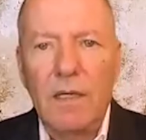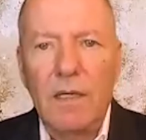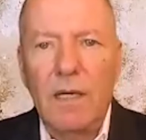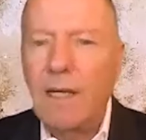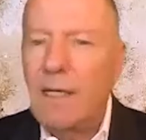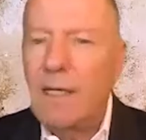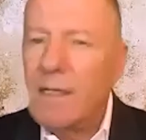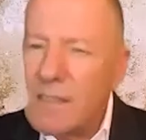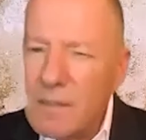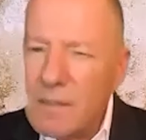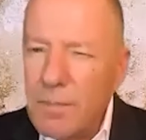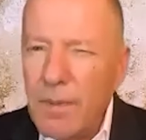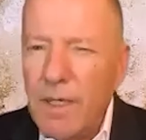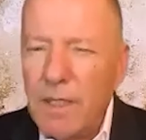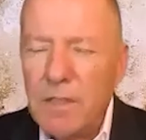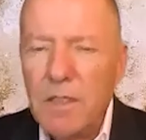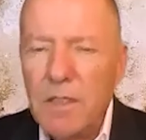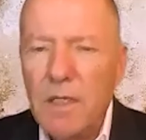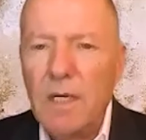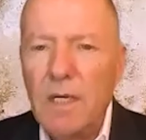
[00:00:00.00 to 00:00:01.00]
and
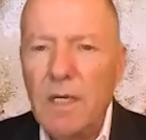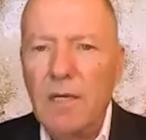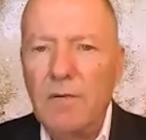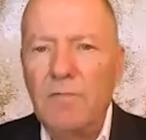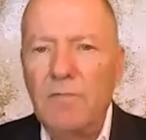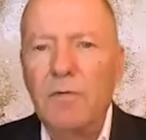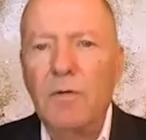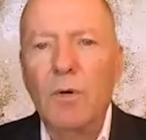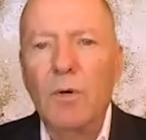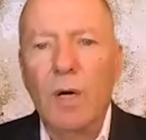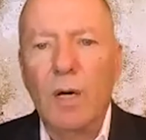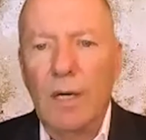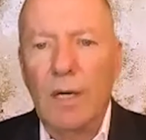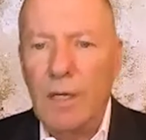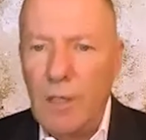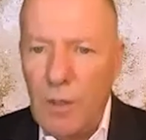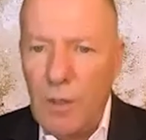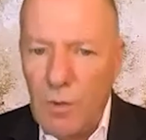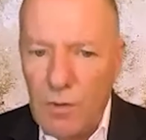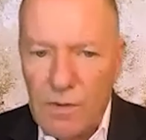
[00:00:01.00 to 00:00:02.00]
especially if you are a
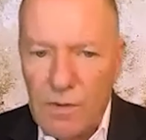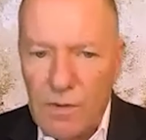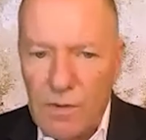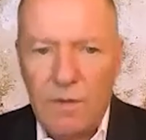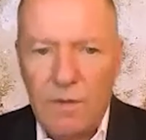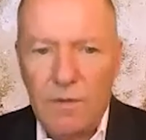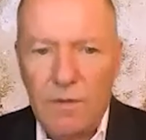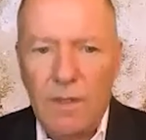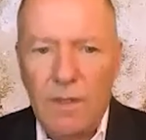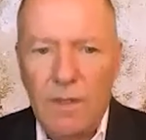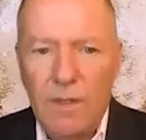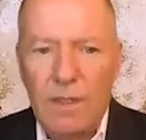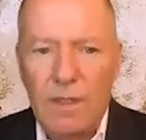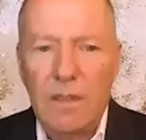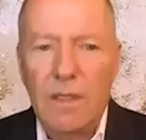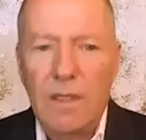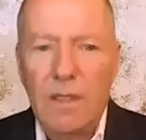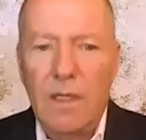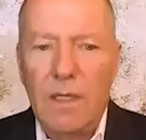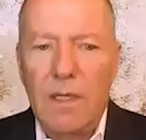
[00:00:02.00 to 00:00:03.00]
new student,
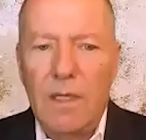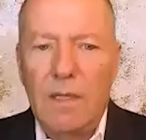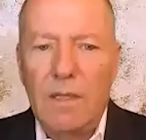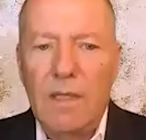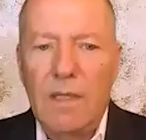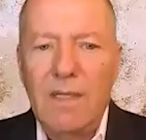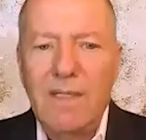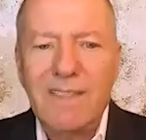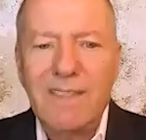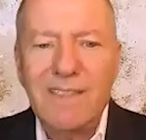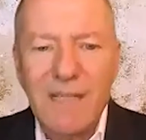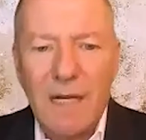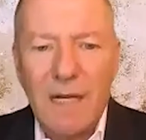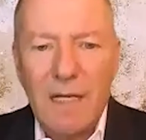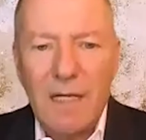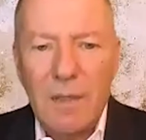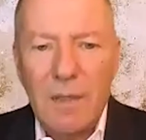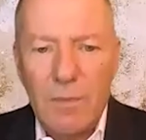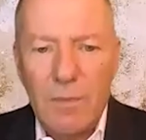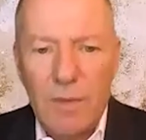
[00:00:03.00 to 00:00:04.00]
that
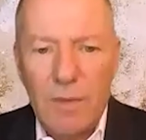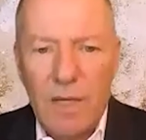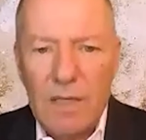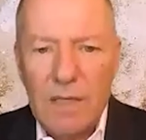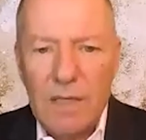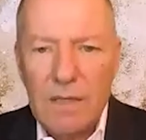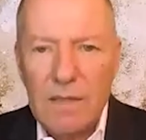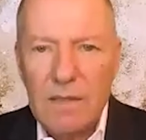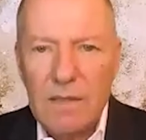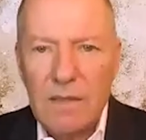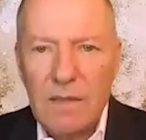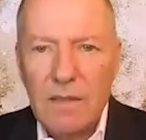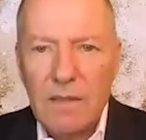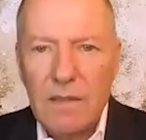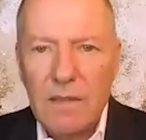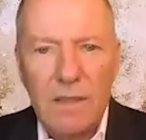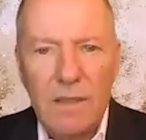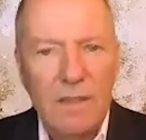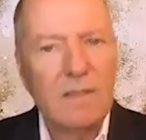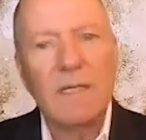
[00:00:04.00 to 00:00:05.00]
studying with us
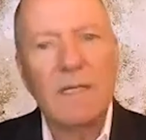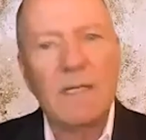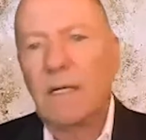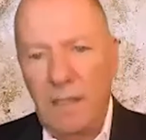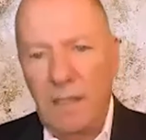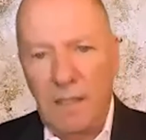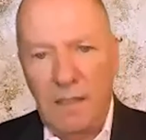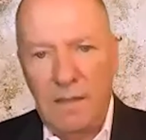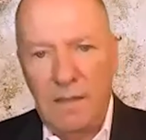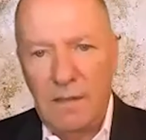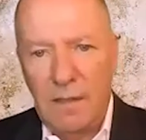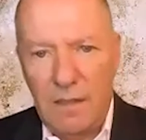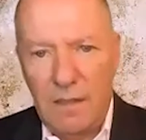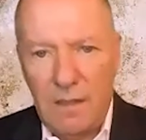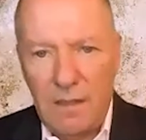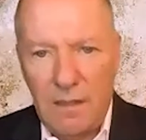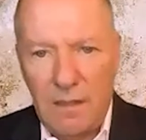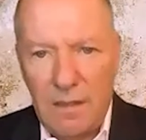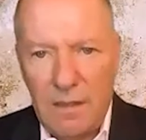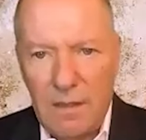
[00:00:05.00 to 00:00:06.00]
is not easy.
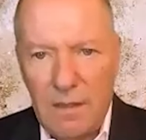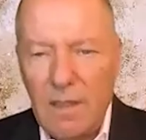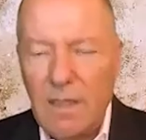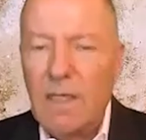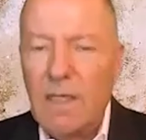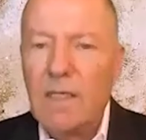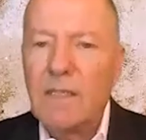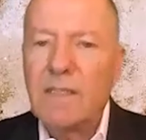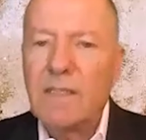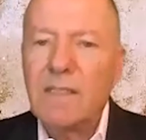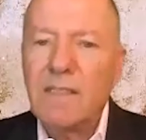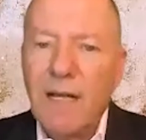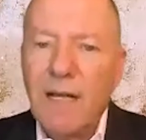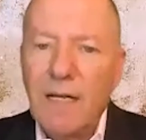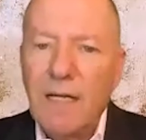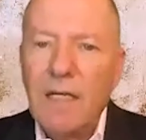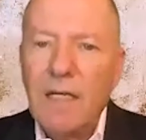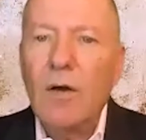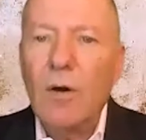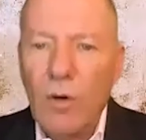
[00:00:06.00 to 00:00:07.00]

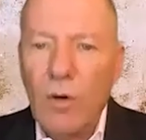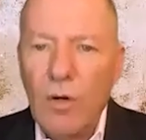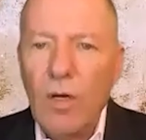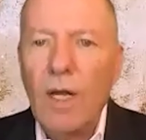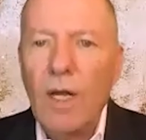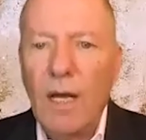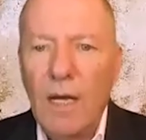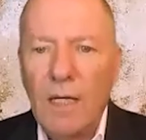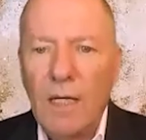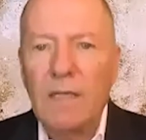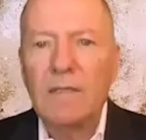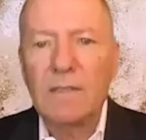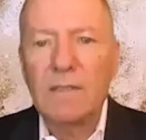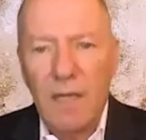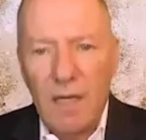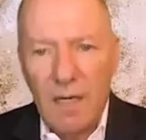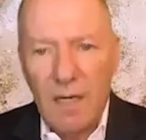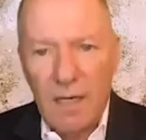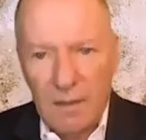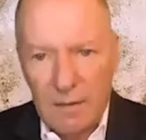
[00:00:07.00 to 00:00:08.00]
Studying online is
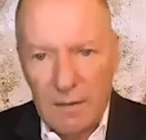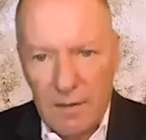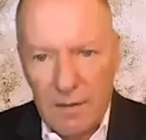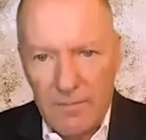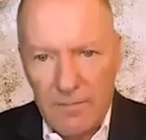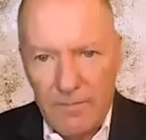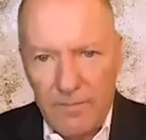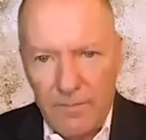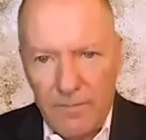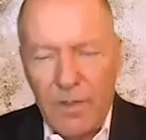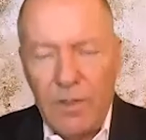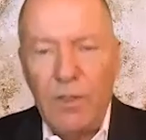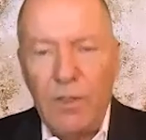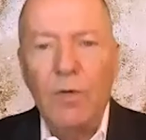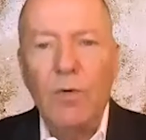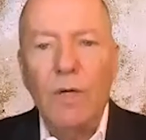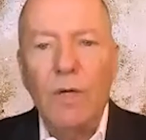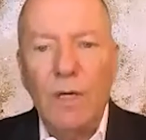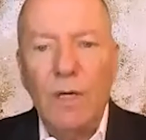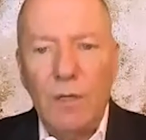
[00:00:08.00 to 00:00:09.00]
hard.
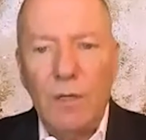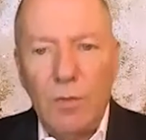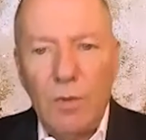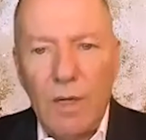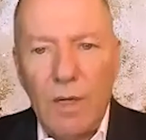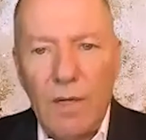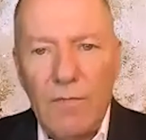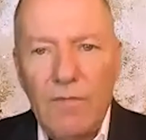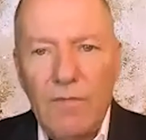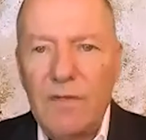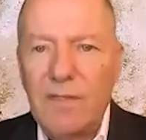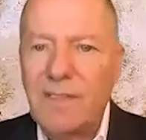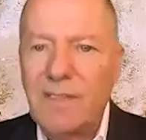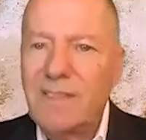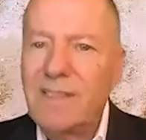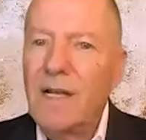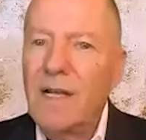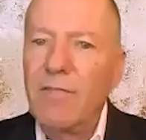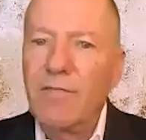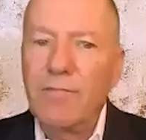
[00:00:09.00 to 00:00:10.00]
You need to have
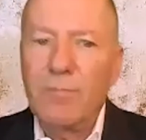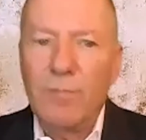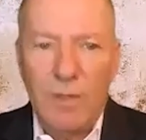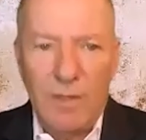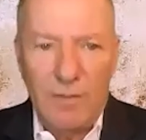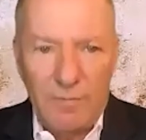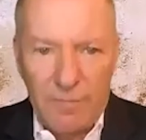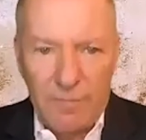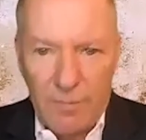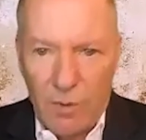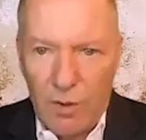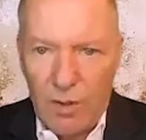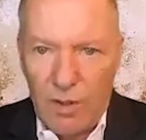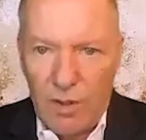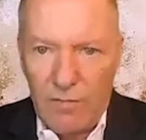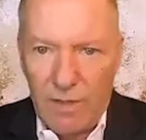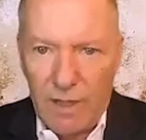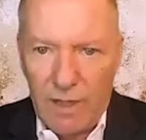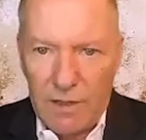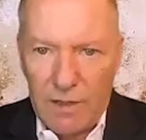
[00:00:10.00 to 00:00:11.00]

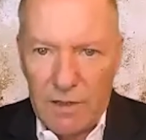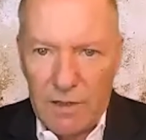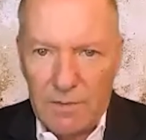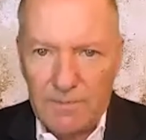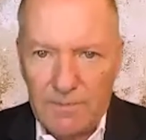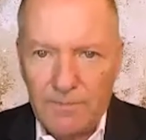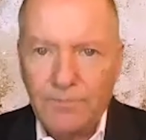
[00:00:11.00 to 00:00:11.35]
self-motivation.